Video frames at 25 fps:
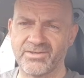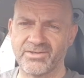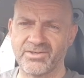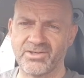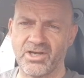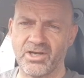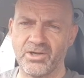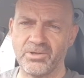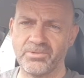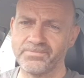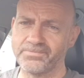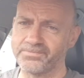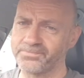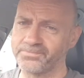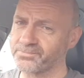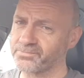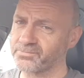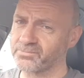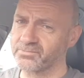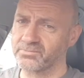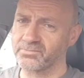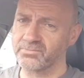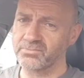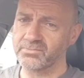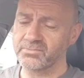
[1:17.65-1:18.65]
So
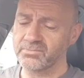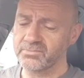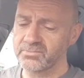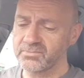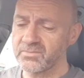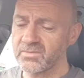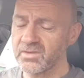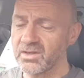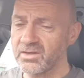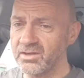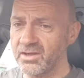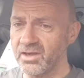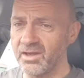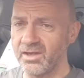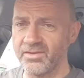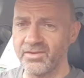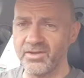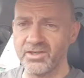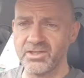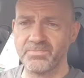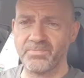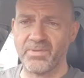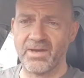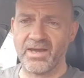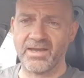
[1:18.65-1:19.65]
yeah,
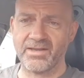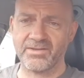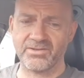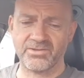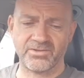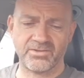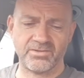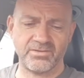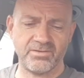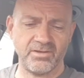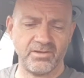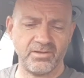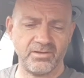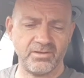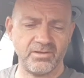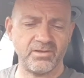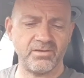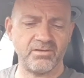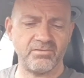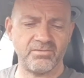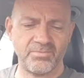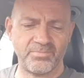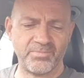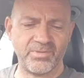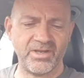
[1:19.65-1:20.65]
these bands that
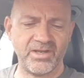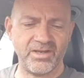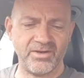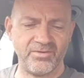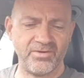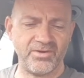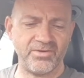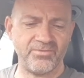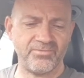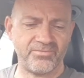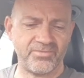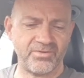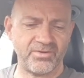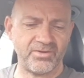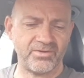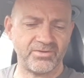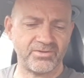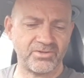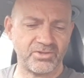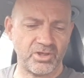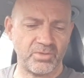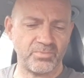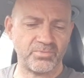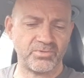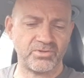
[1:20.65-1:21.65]
are appearing for the
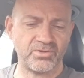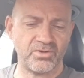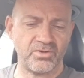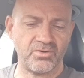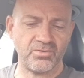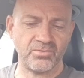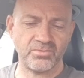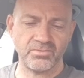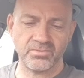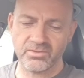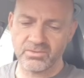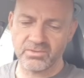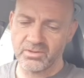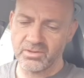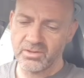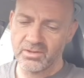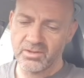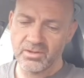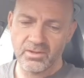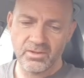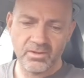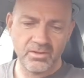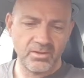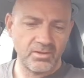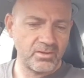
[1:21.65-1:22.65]
top songs,
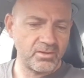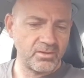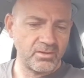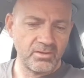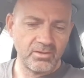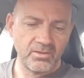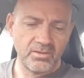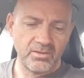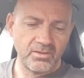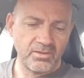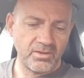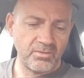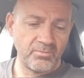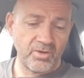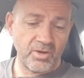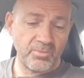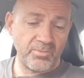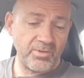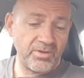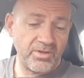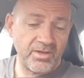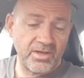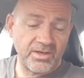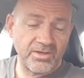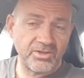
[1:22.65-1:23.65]
it might
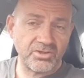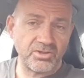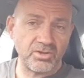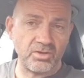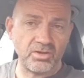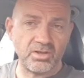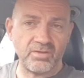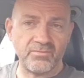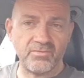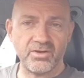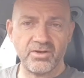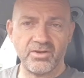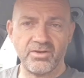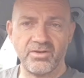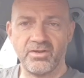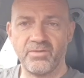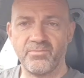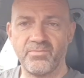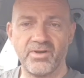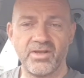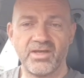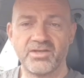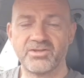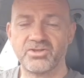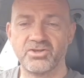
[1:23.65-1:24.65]
be the only song I've heard of them,
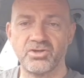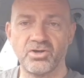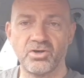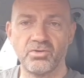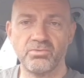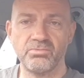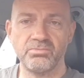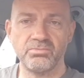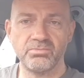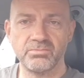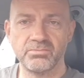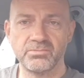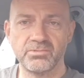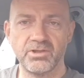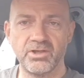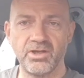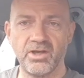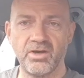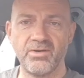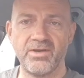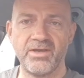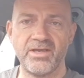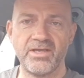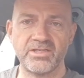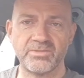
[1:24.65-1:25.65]
but that's cool. You know,
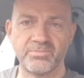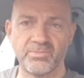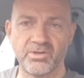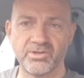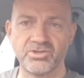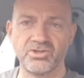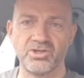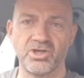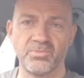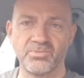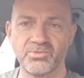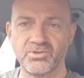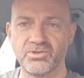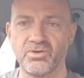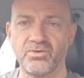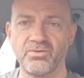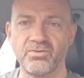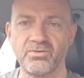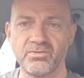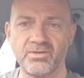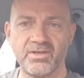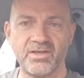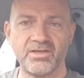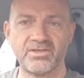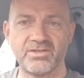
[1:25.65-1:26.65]
it is my top
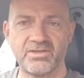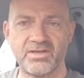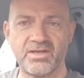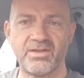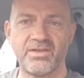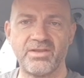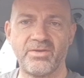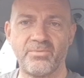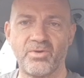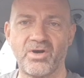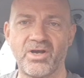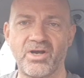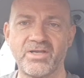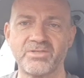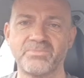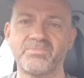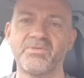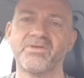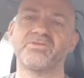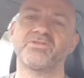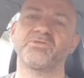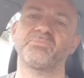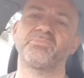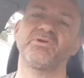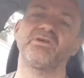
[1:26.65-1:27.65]
song, and that's the way it's
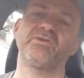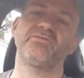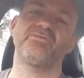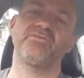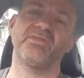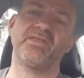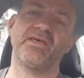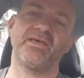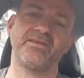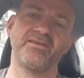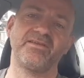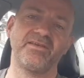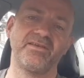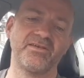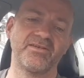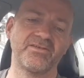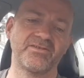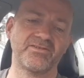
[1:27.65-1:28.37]
meant to be for that year.